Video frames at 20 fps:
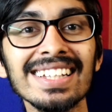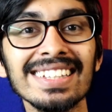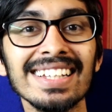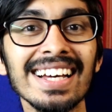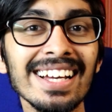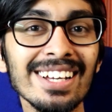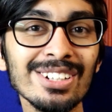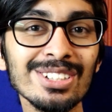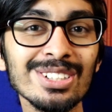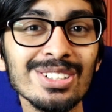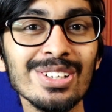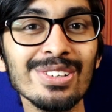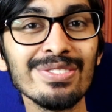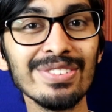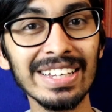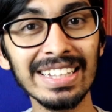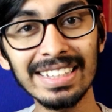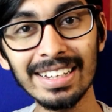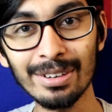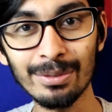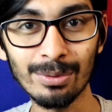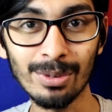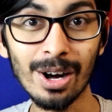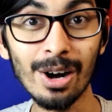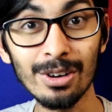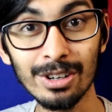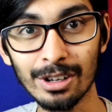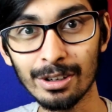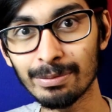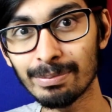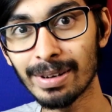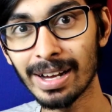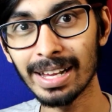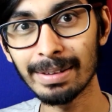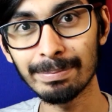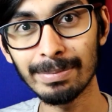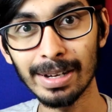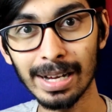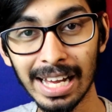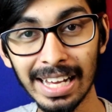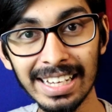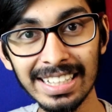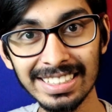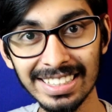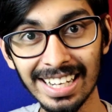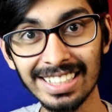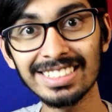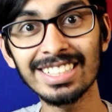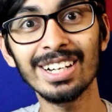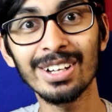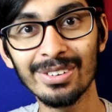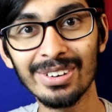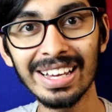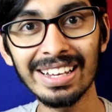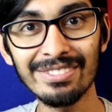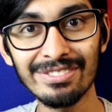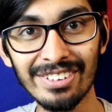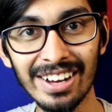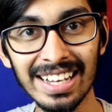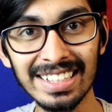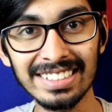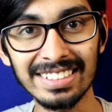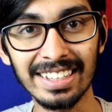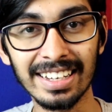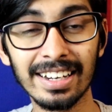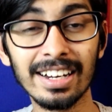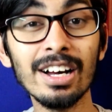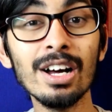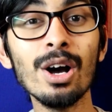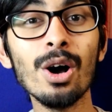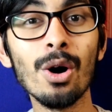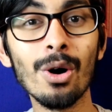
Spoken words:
that I used to feel that, wow, now my bike is actually going faster.